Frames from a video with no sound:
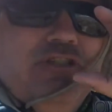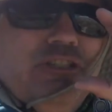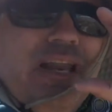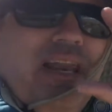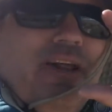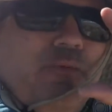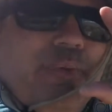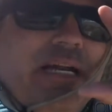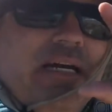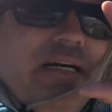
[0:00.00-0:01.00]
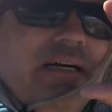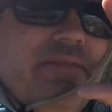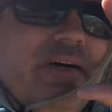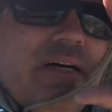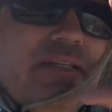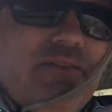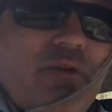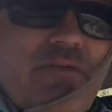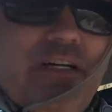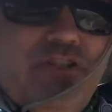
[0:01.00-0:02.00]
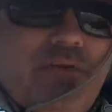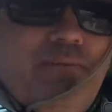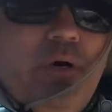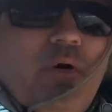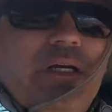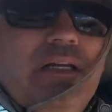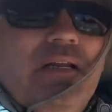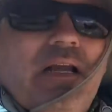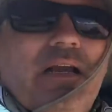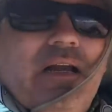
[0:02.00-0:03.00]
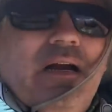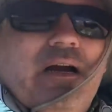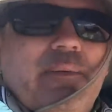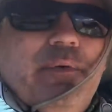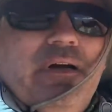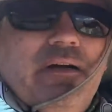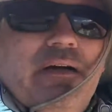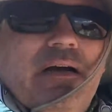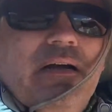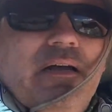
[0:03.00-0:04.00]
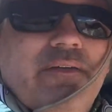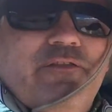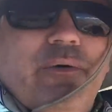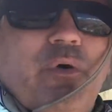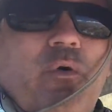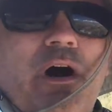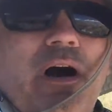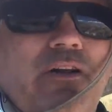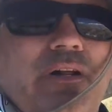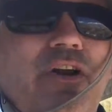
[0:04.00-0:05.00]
just a little bit of a tufa just poking up from the water.